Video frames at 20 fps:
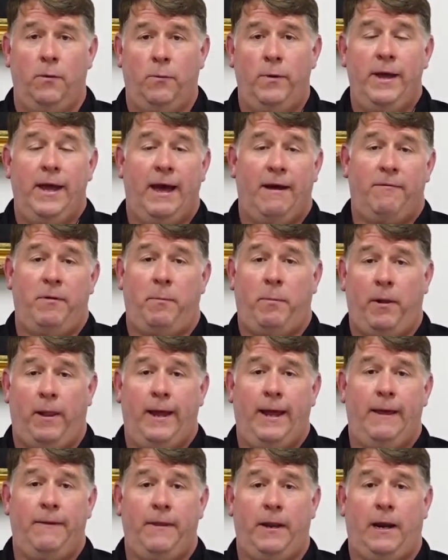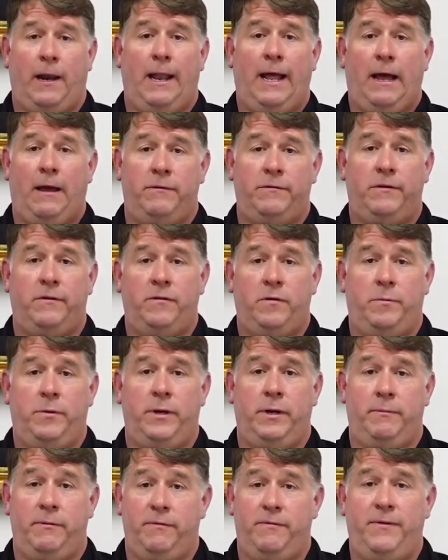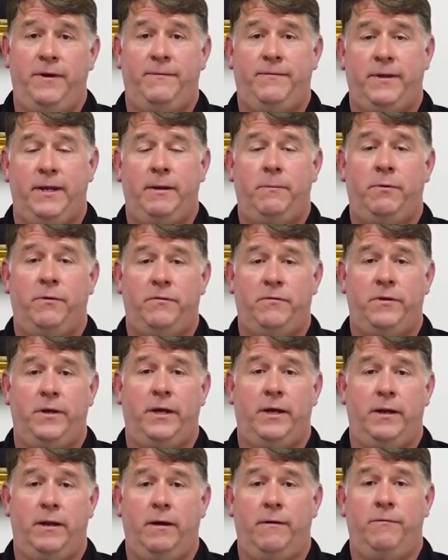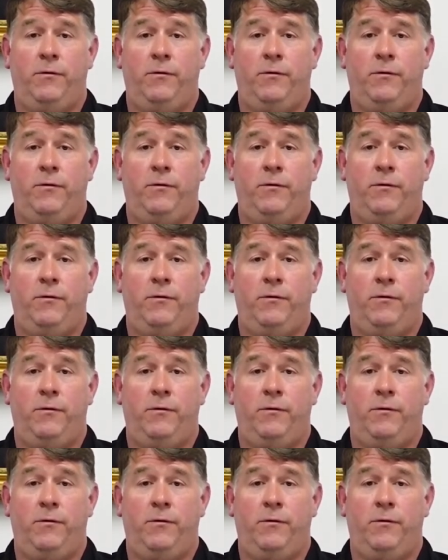We have a plan that allows us to put up to 15%